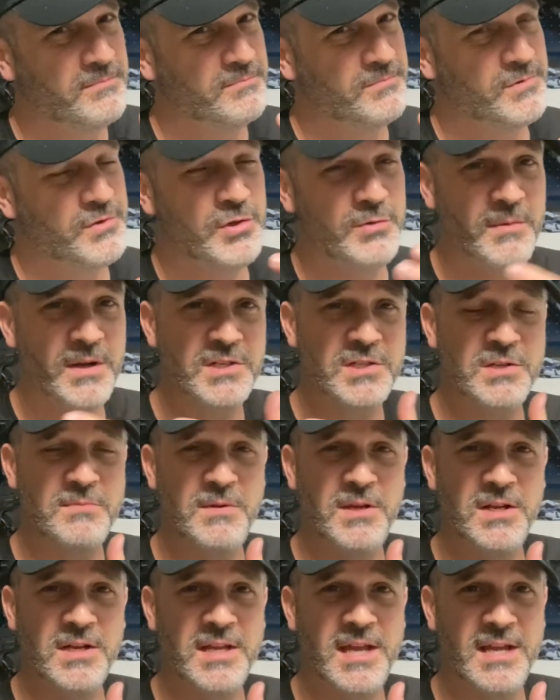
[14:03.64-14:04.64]
too much
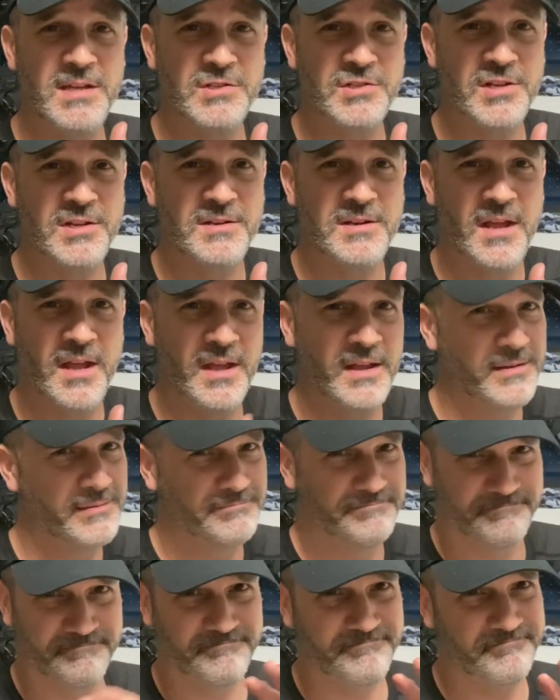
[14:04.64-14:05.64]
communication?
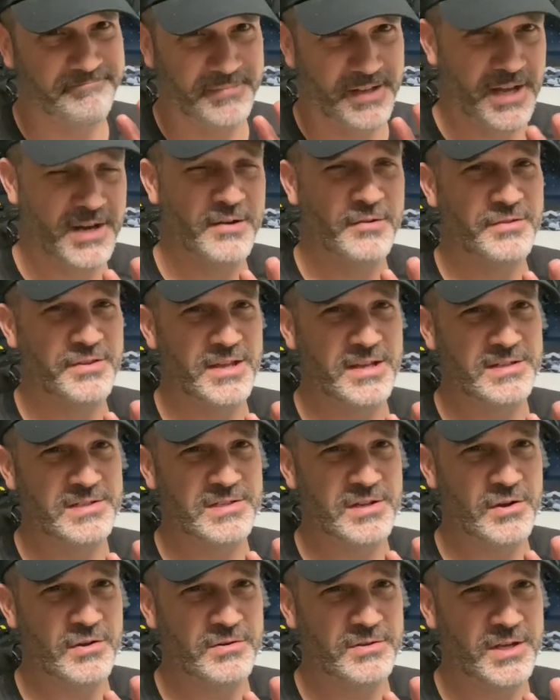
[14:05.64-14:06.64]
I don't think
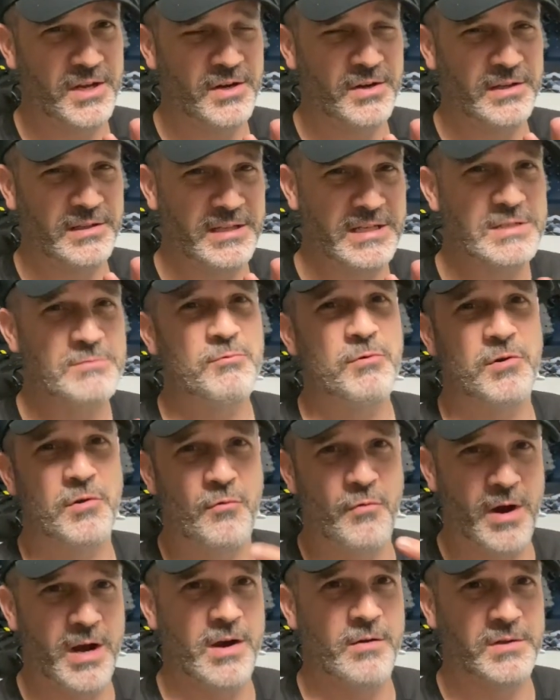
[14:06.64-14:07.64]
so. You know, at least we're
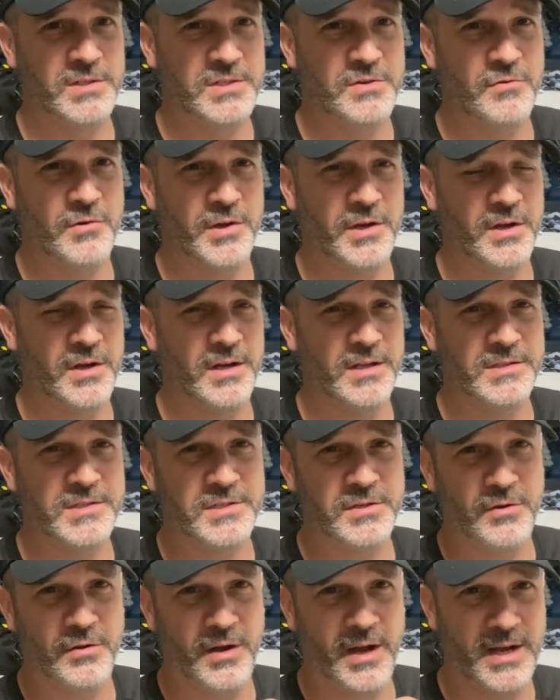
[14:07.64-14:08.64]
aware of what's going on.
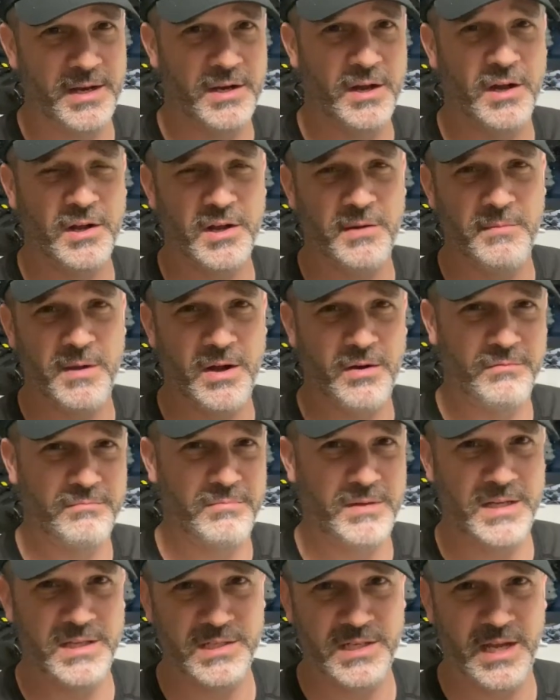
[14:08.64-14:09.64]
So I knock him out.
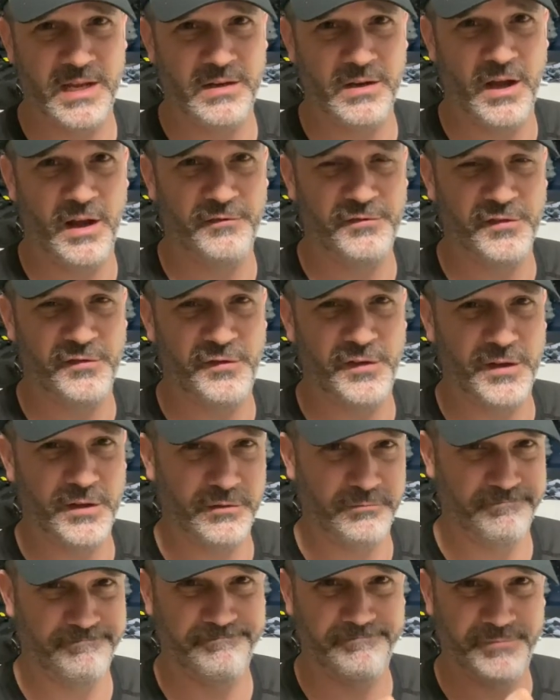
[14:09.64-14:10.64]
He's getting off the
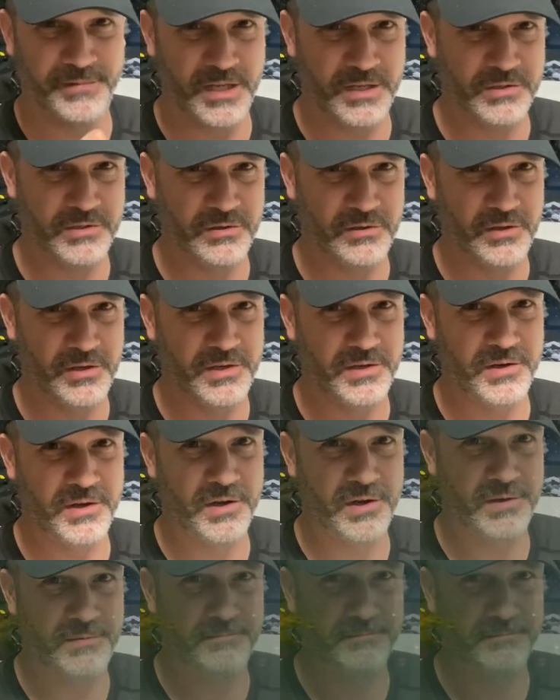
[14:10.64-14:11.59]
field. Things are looking good.